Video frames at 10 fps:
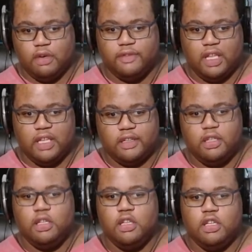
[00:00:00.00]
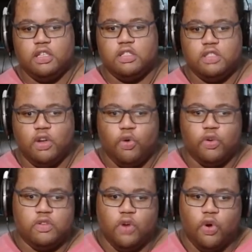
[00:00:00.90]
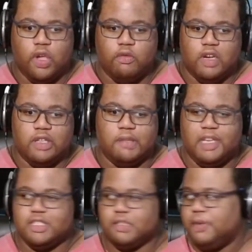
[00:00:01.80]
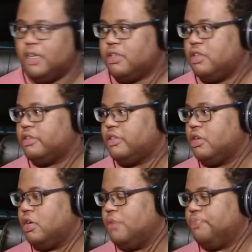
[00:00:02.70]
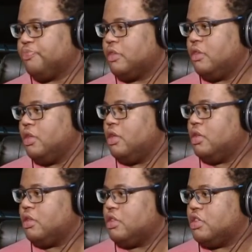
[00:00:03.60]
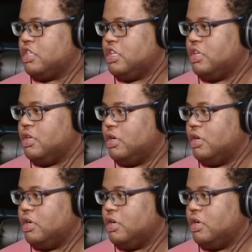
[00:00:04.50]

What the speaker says: like knowing what the basic spec is. The